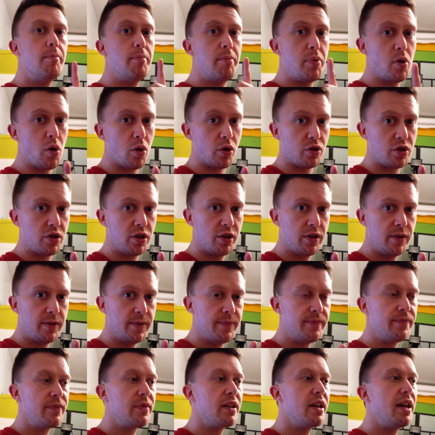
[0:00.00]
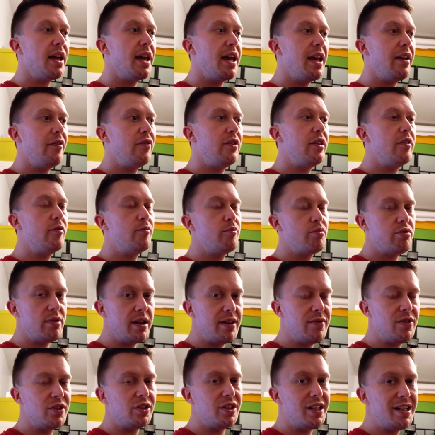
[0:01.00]
But if you've
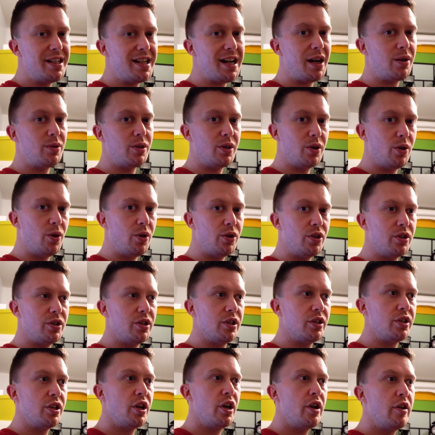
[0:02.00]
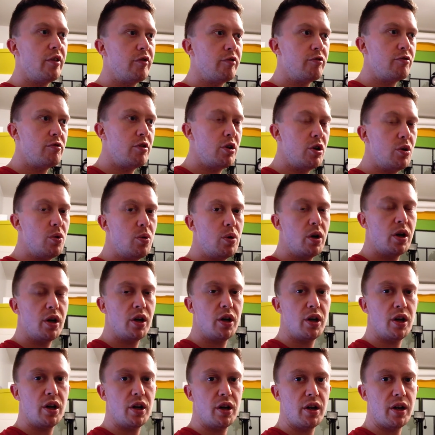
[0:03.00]
previously downloaded it through
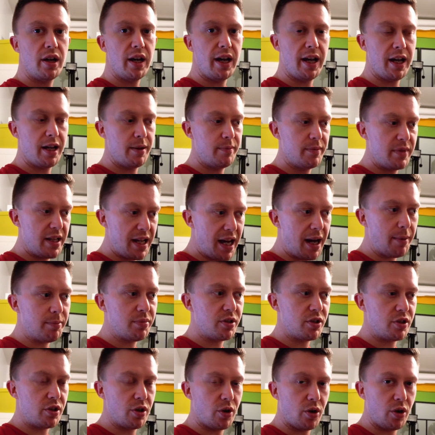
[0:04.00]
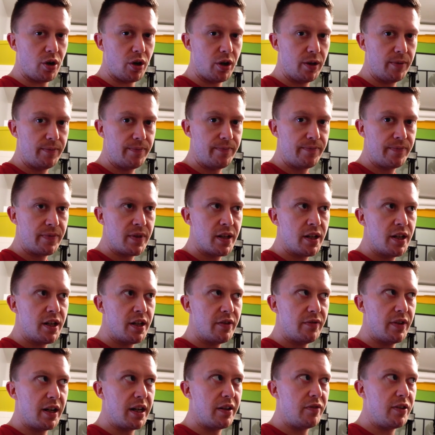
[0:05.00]
the App Store,
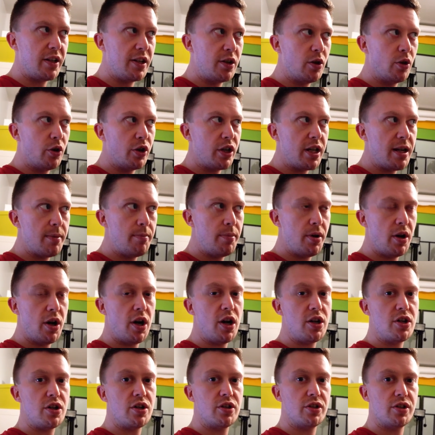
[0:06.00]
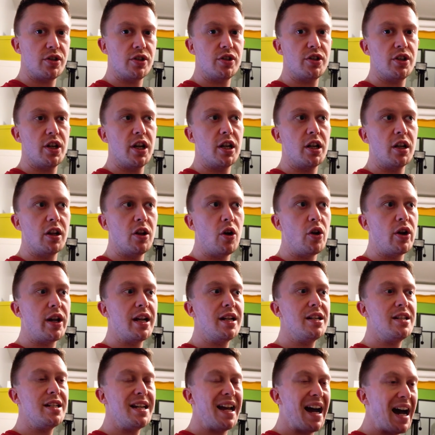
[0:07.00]
then if you go to your purchases and log
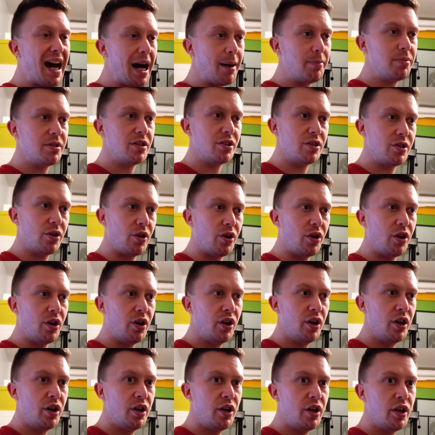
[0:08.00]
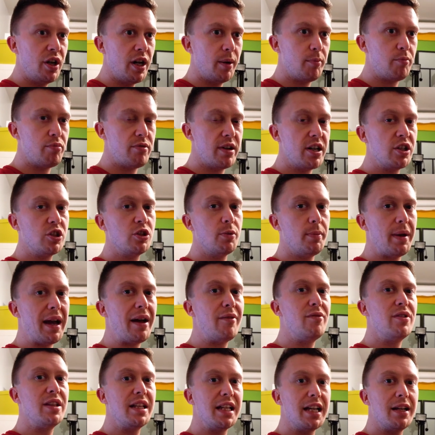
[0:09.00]
into your App Store, it brings up
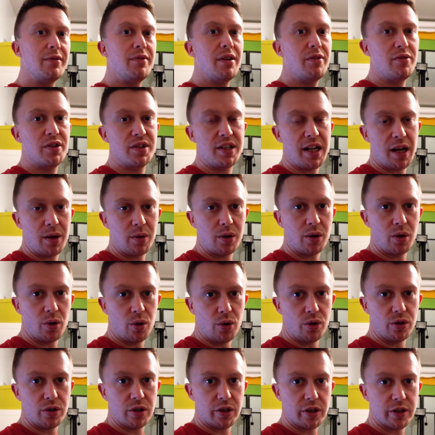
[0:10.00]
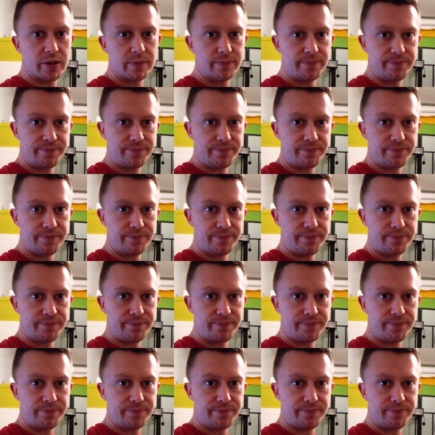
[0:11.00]
everything you've ever downloaded,